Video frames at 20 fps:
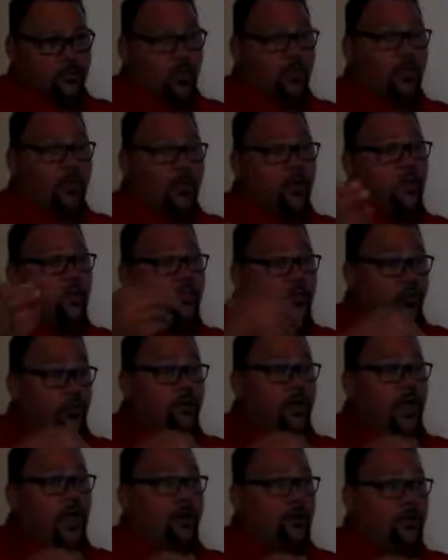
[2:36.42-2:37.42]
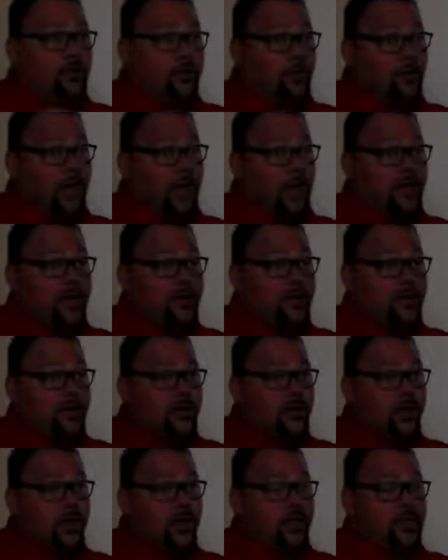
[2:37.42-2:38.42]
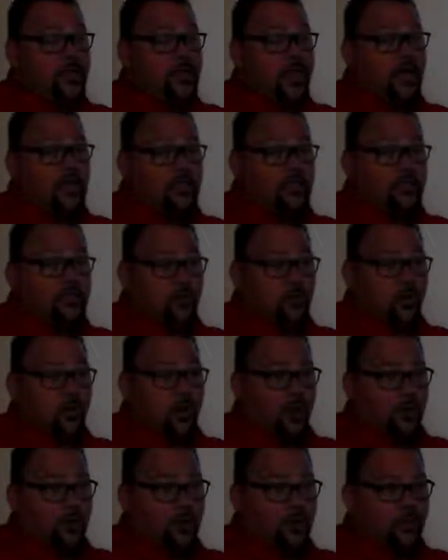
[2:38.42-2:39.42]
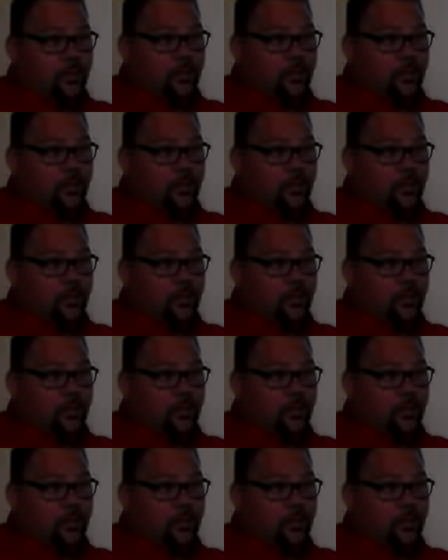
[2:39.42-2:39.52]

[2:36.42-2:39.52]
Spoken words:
Well, they go through the alveoli and attach to the what?